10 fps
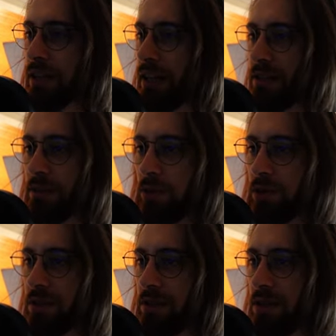Let's see more
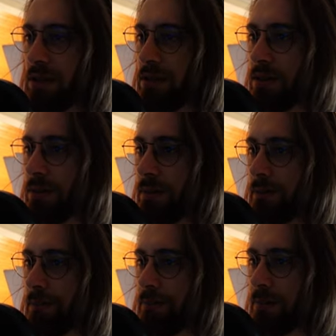results
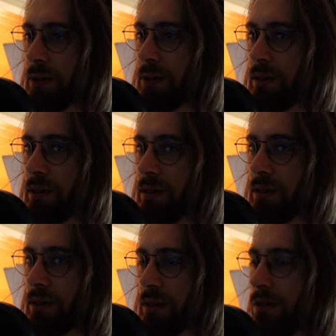
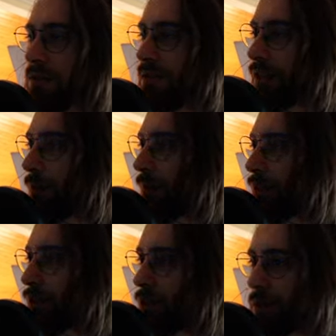on
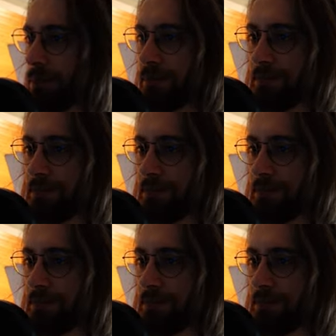Cinebench.